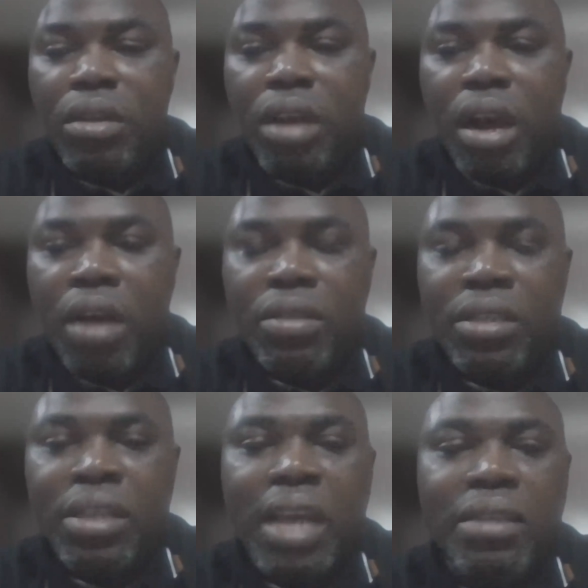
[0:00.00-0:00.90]
uh,
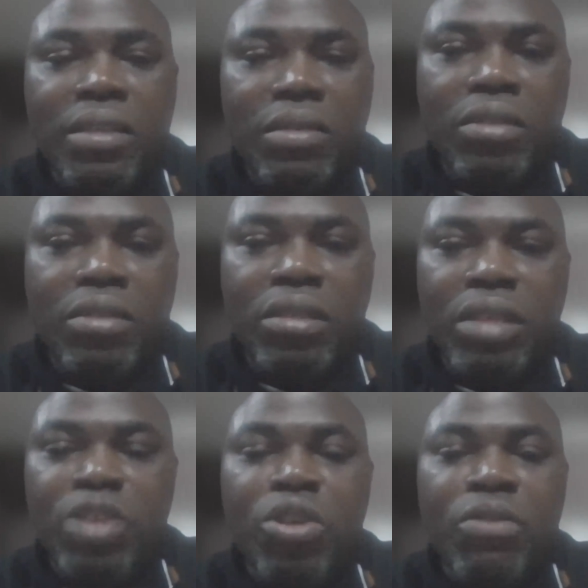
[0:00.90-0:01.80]
cesarean
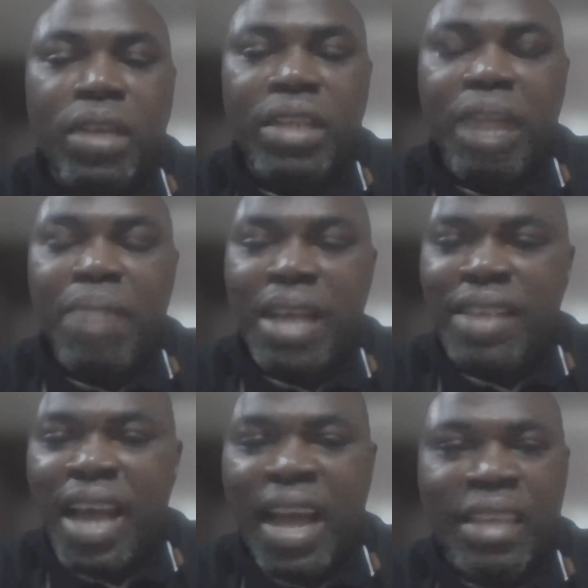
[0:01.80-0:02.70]
section rate can be as
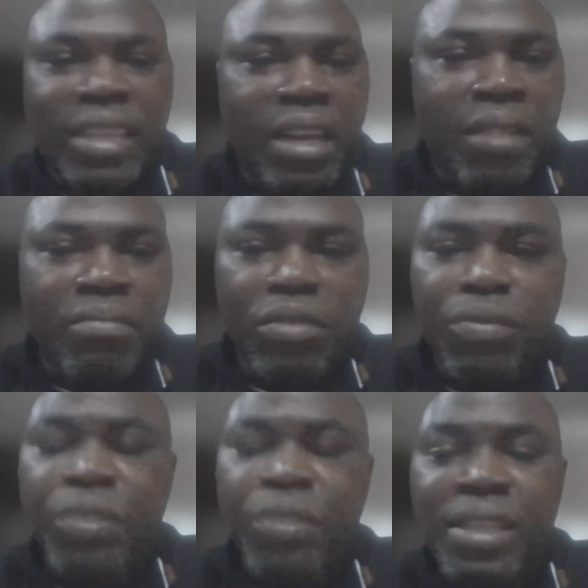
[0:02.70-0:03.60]
high as um,
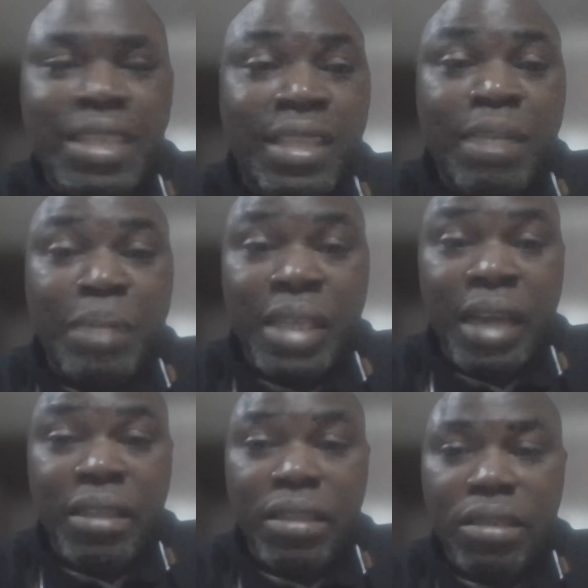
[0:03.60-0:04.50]
50, 60%.